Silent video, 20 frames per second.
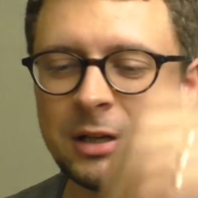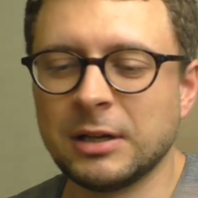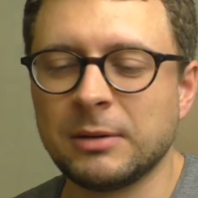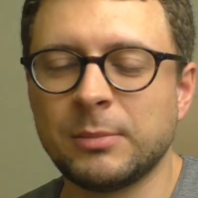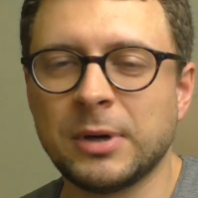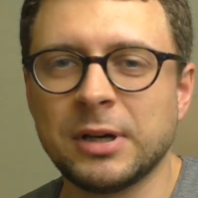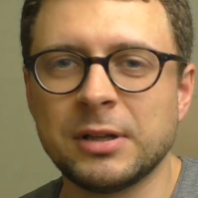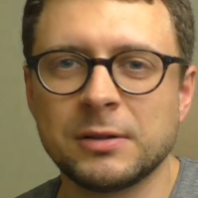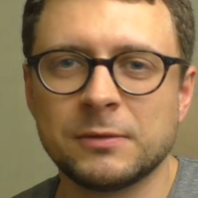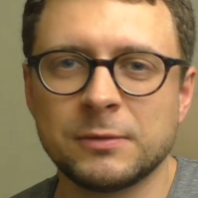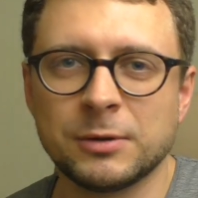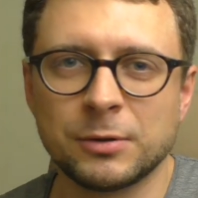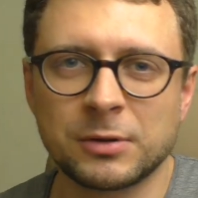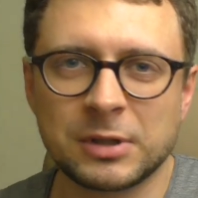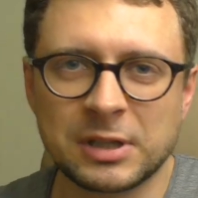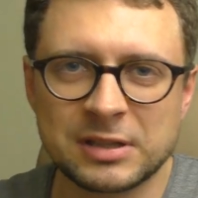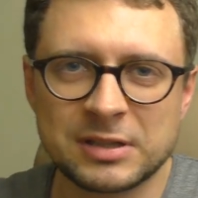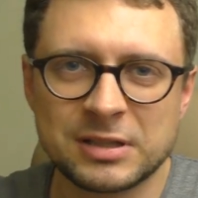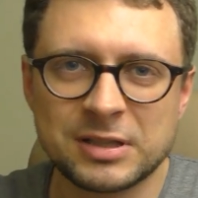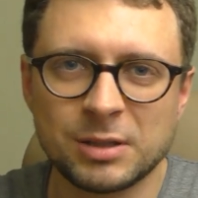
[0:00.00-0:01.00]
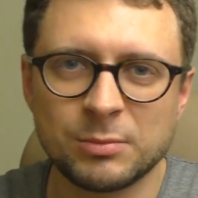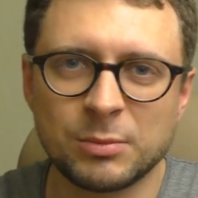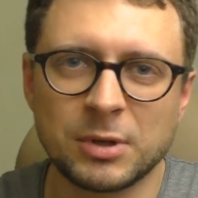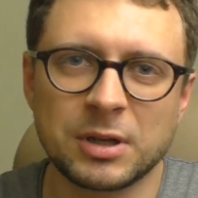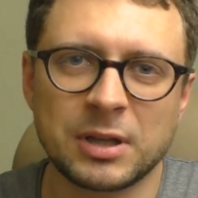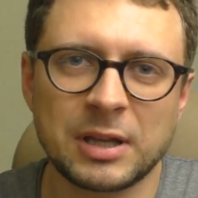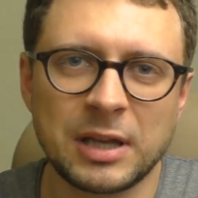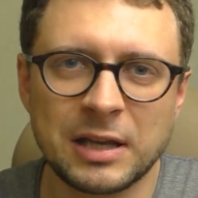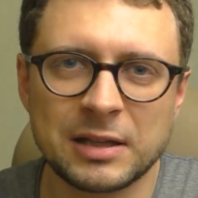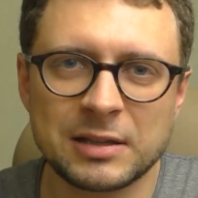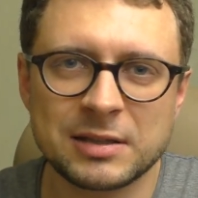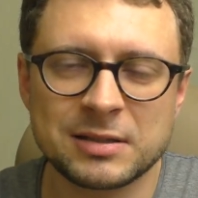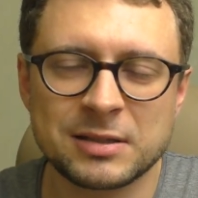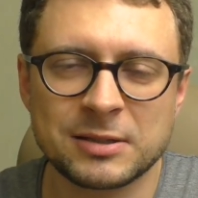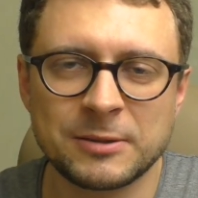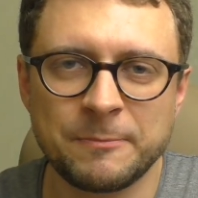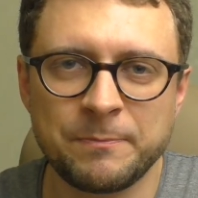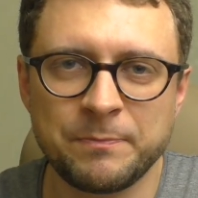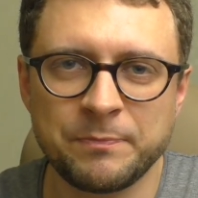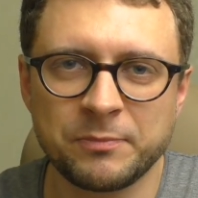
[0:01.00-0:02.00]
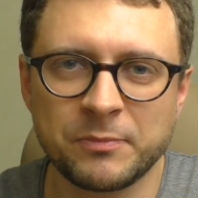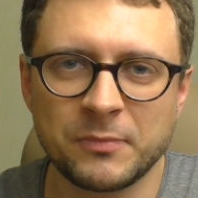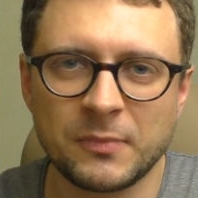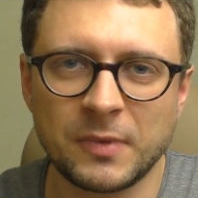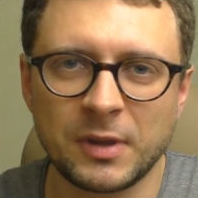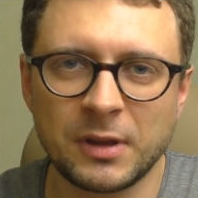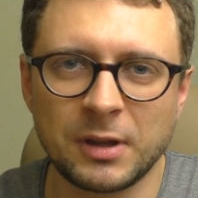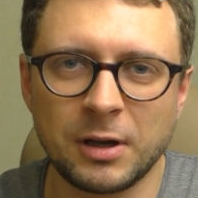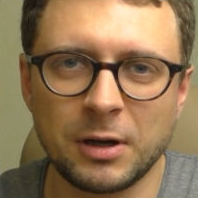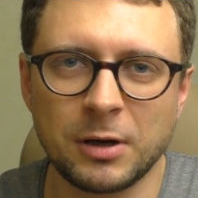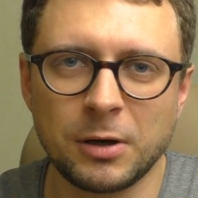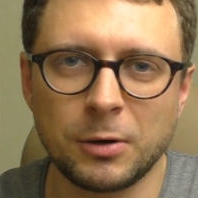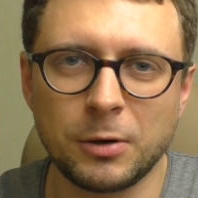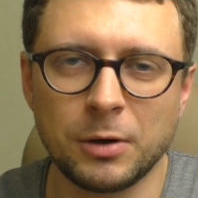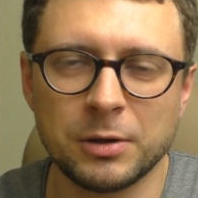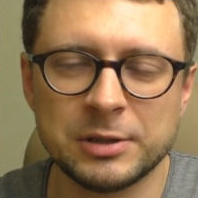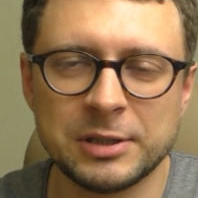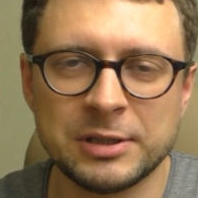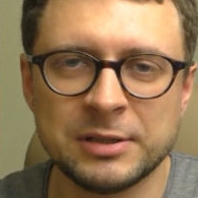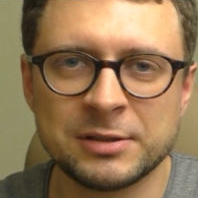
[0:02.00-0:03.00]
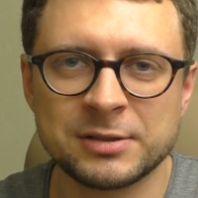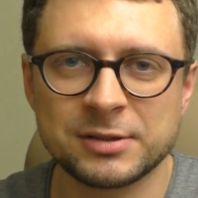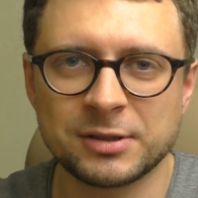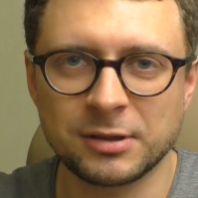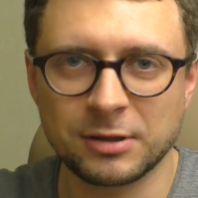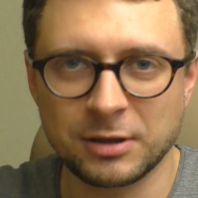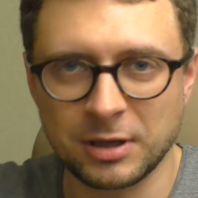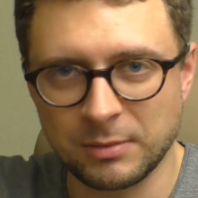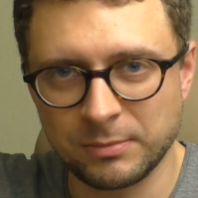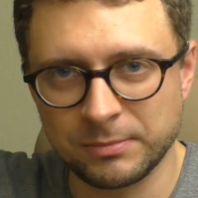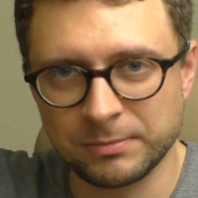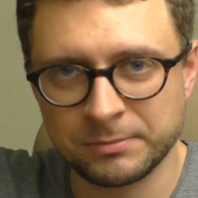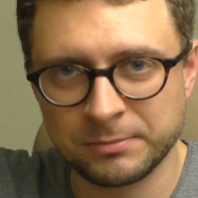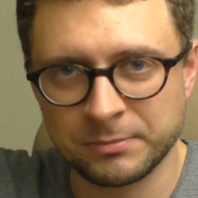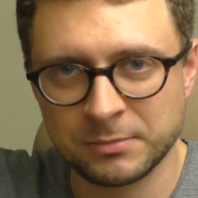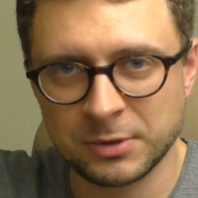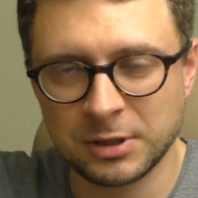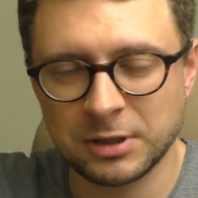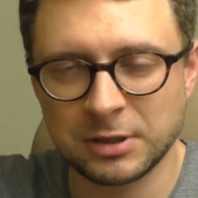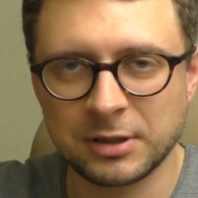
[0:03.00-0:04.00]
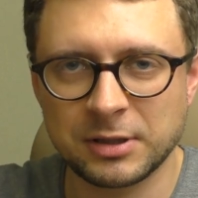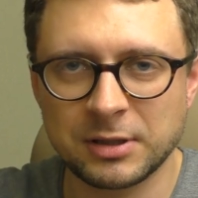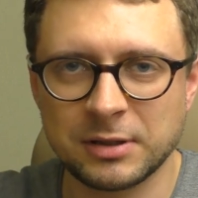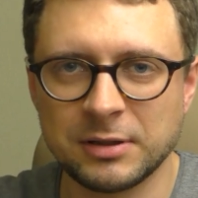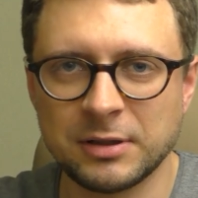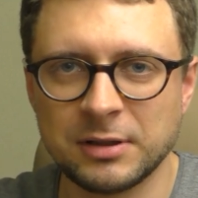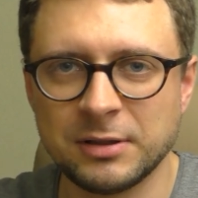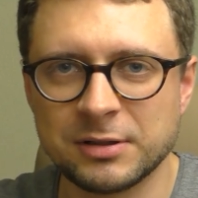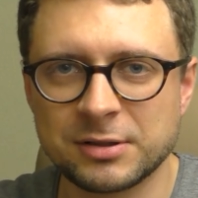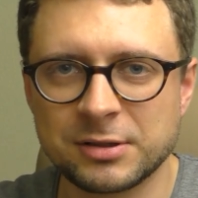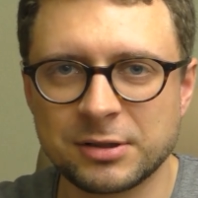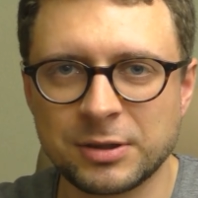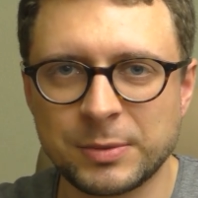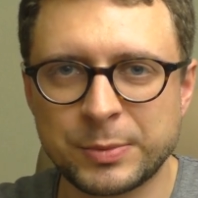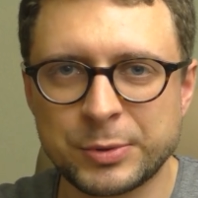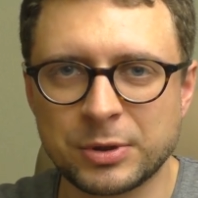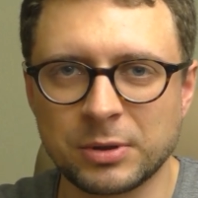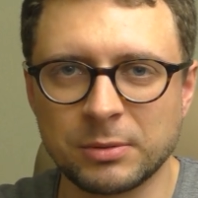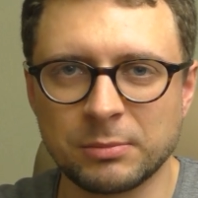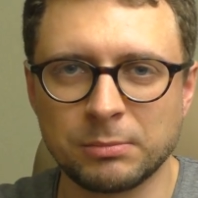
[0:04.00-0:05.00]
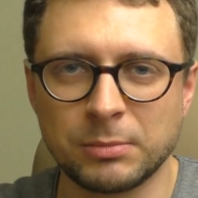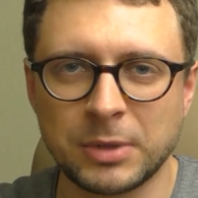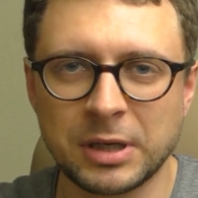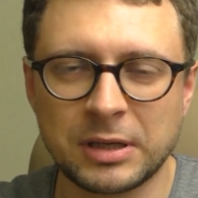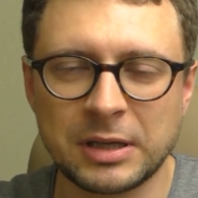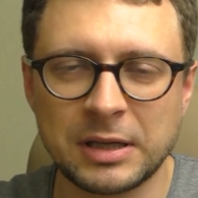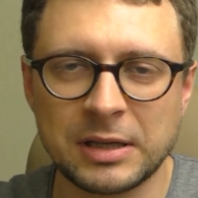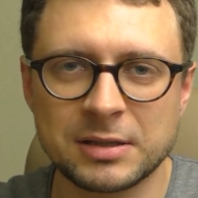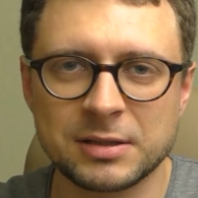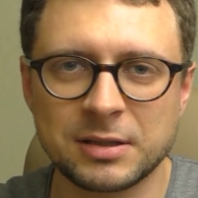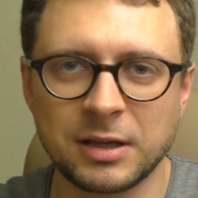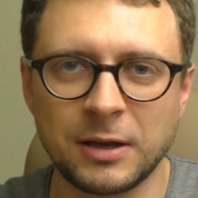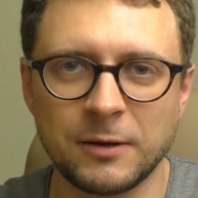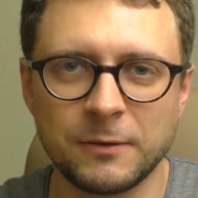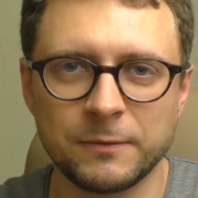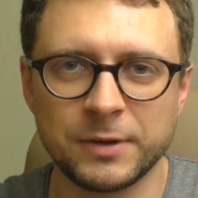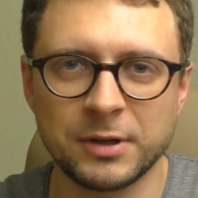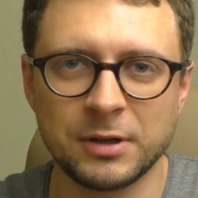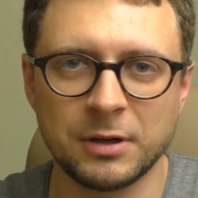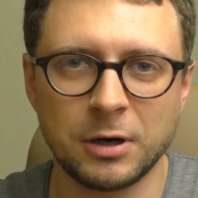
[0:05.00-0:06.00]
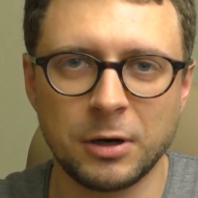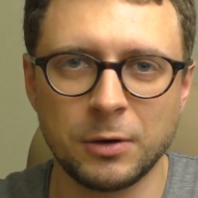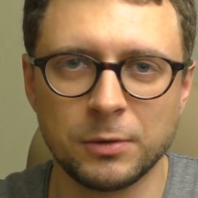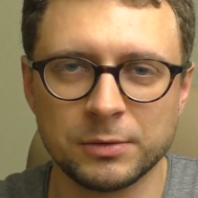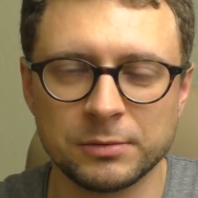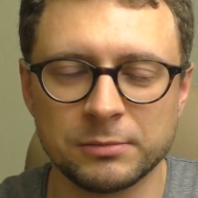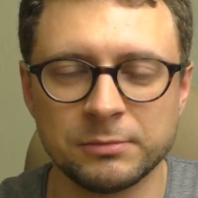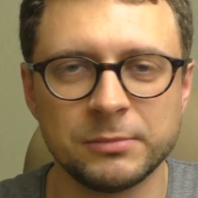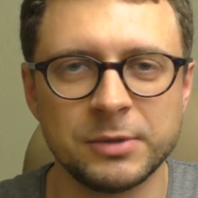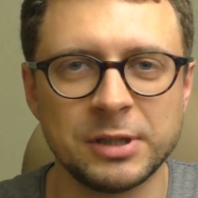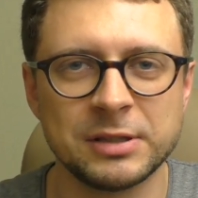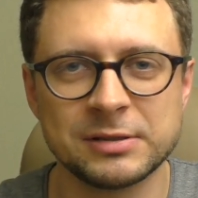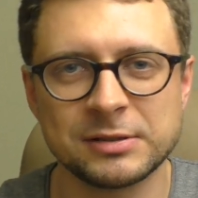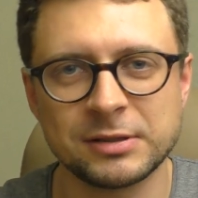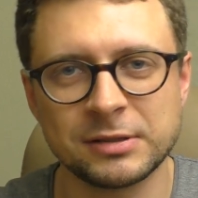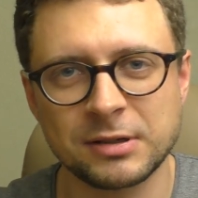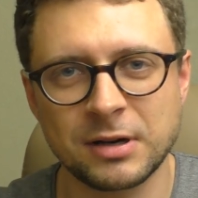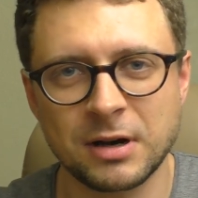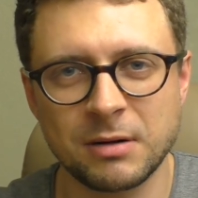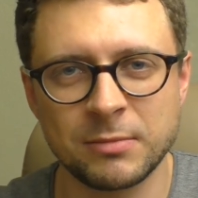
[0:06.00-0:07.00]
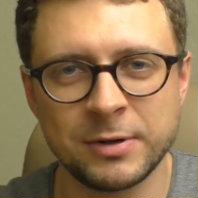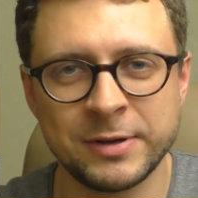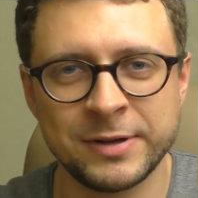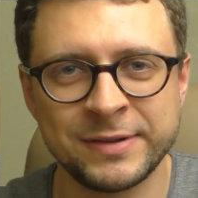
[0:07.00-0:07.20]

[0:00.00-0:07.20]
By the way, you can see my cats uh, on the Instagram, link in the description. My cats have their own Instagram.